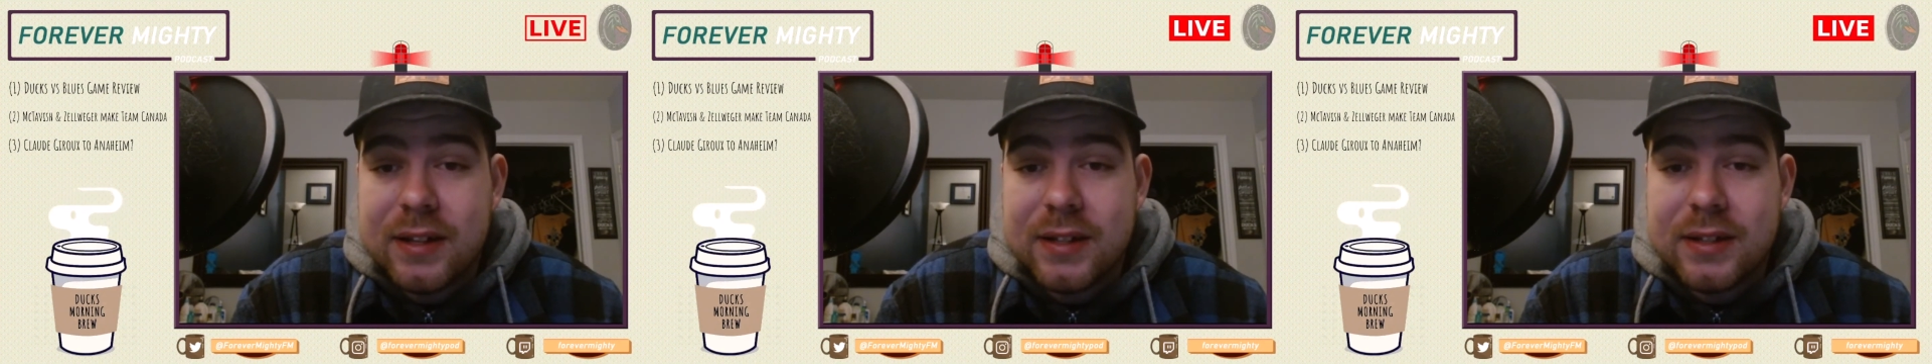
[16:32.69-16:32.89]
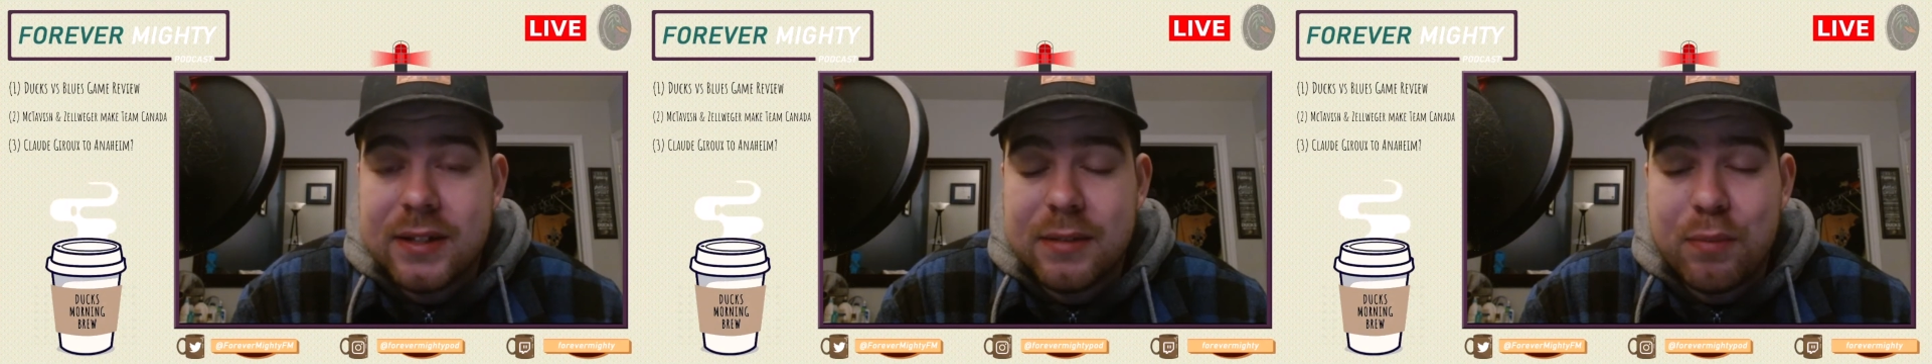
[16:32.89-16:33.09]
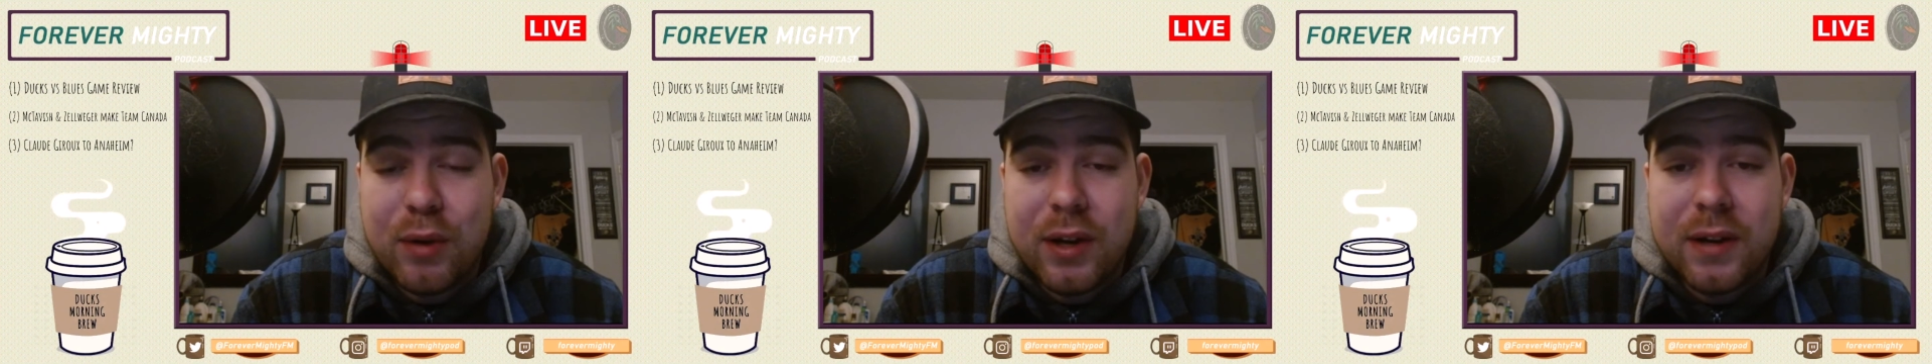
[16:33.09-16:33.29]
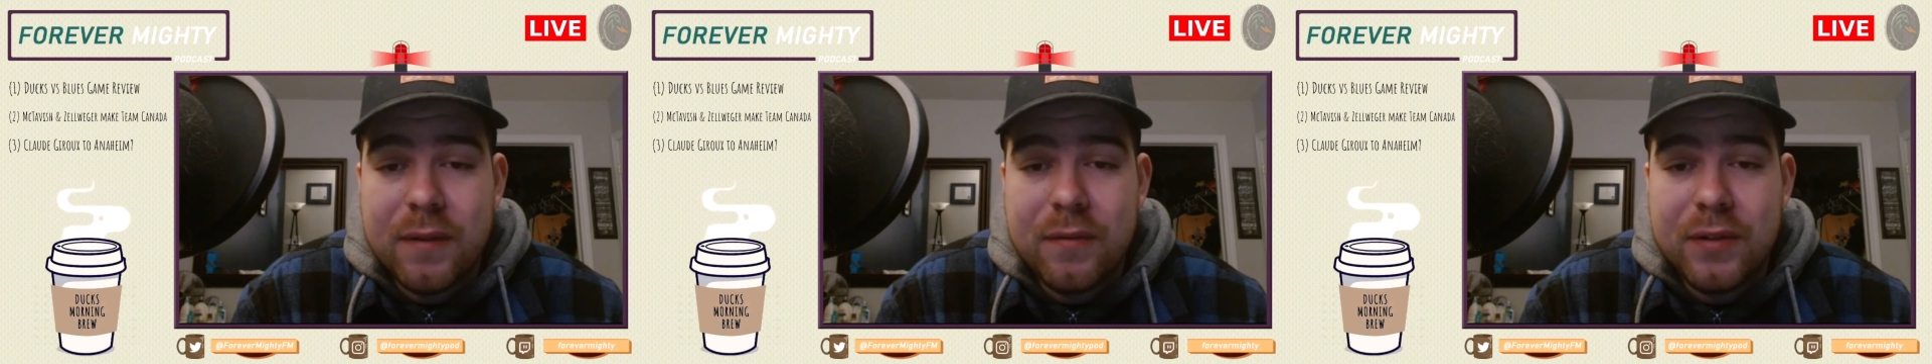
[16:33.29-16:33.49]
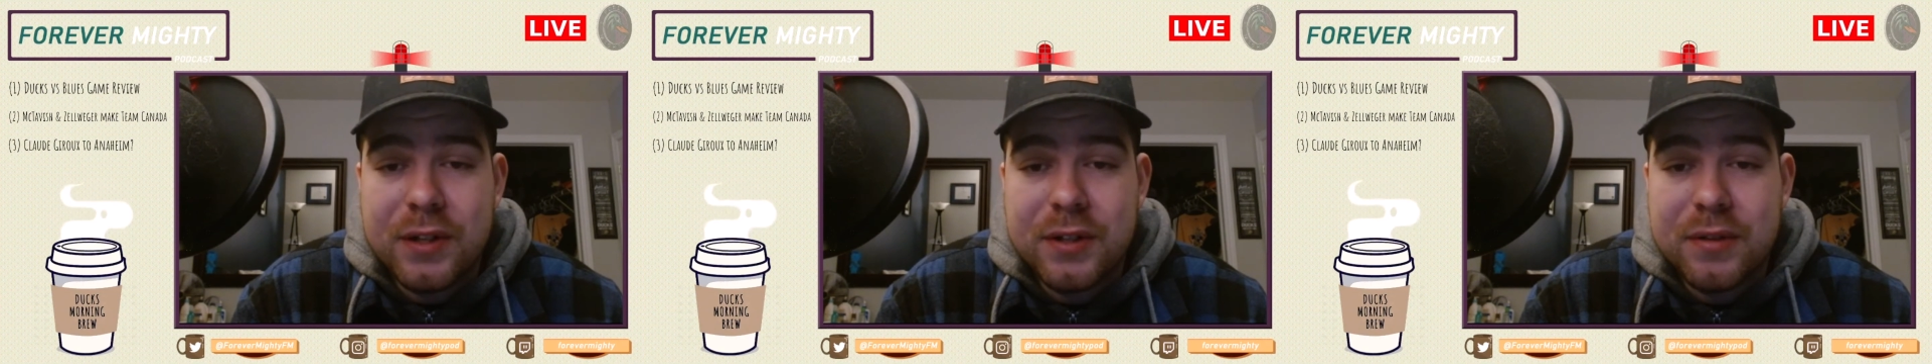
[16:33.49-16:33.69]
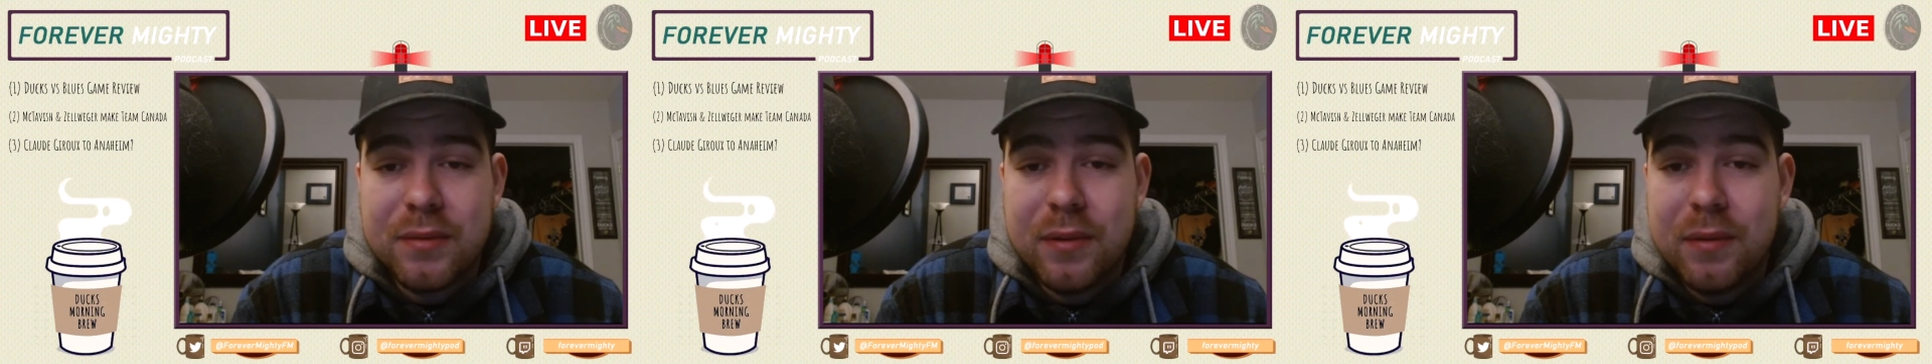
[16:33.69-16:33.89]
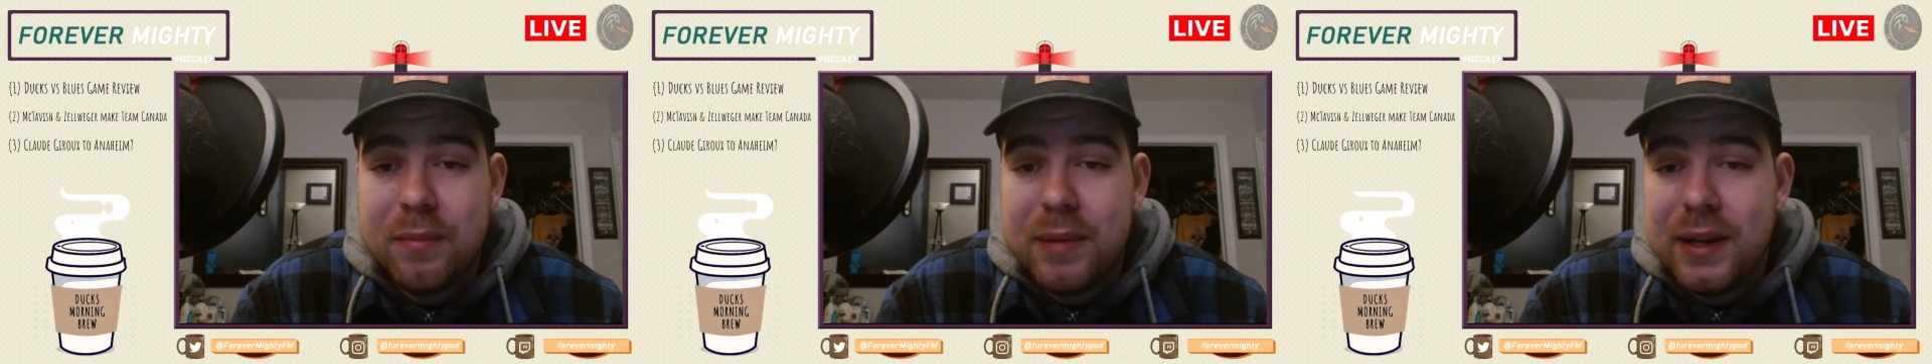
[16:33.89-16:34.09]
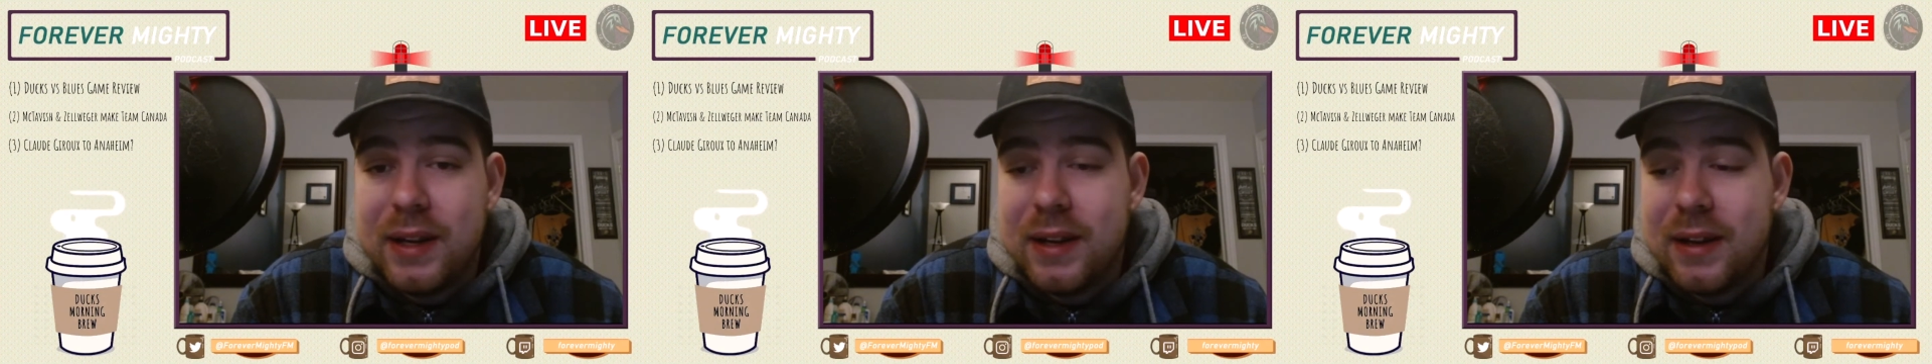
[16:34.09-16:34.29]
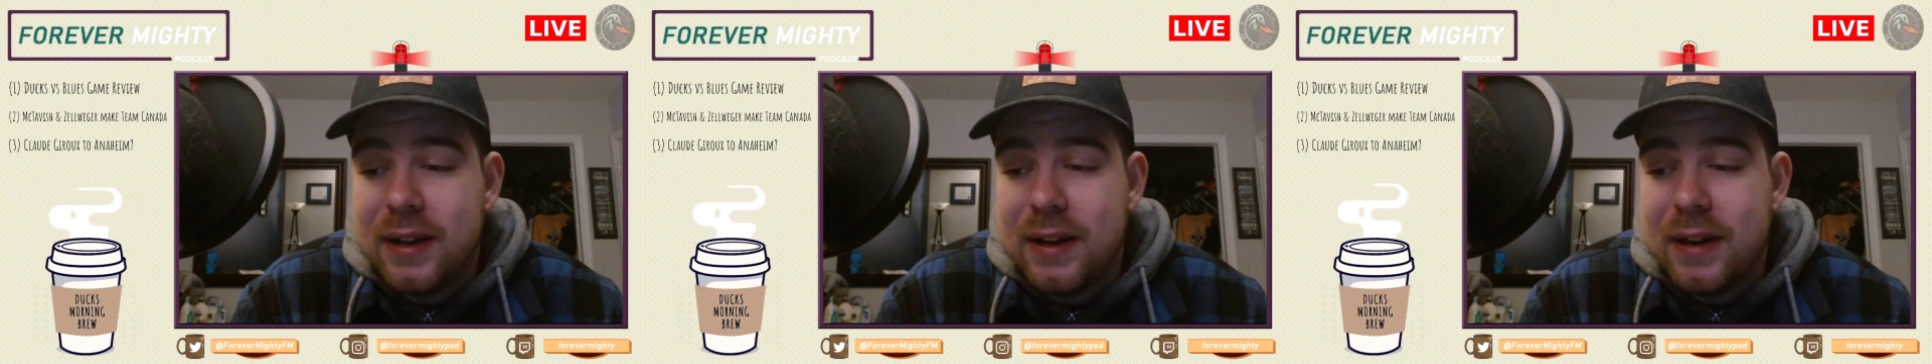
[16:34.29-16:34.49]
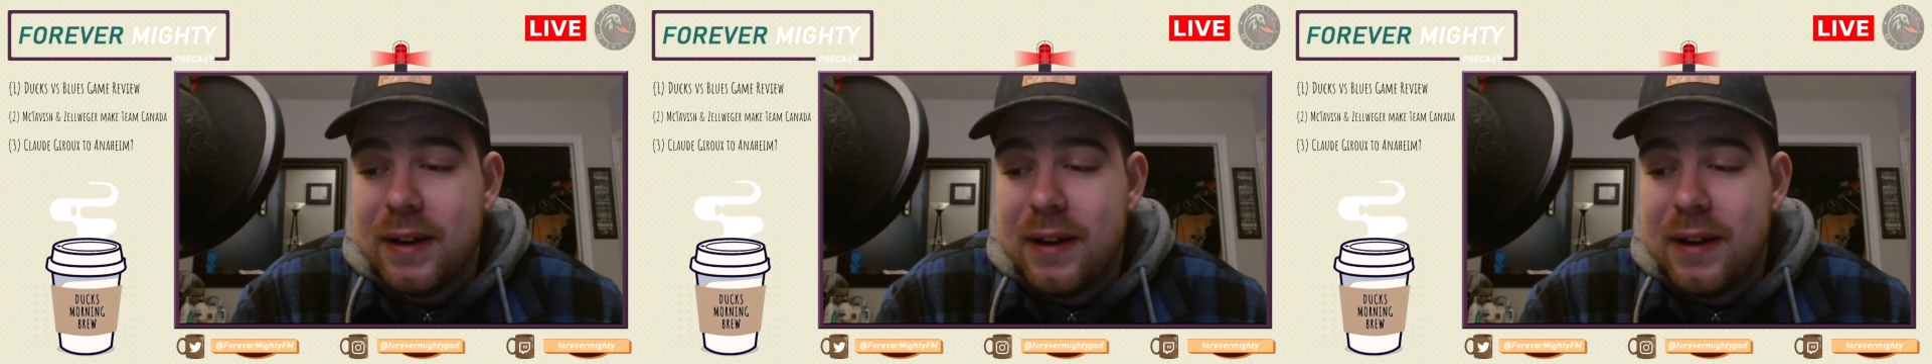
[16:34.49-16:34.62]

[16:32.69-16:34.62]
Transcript: spring, which will be